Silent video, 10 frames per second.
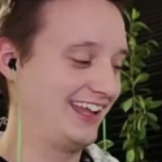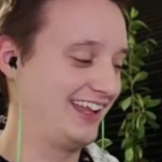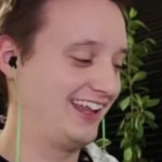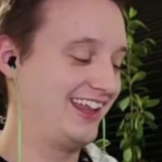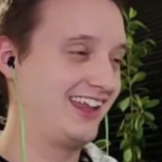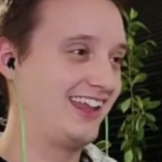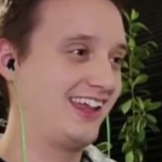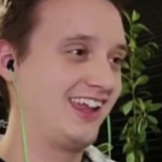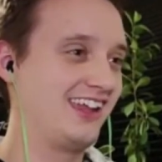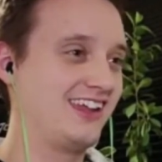
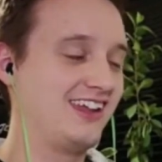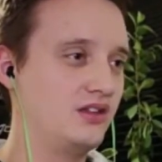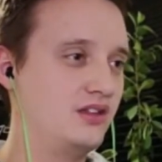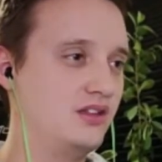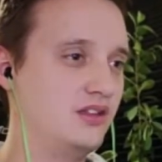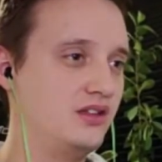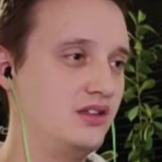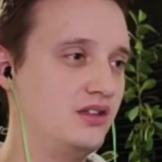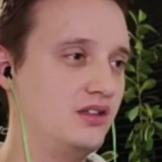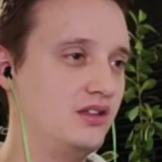
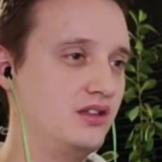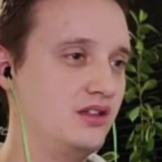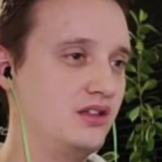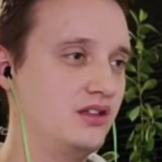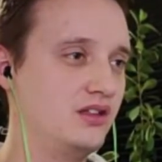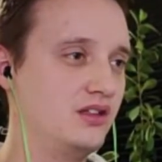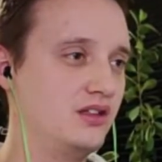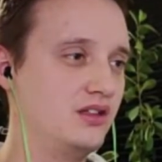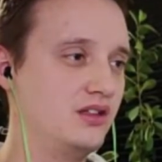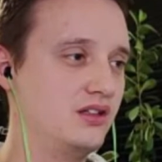[no speech]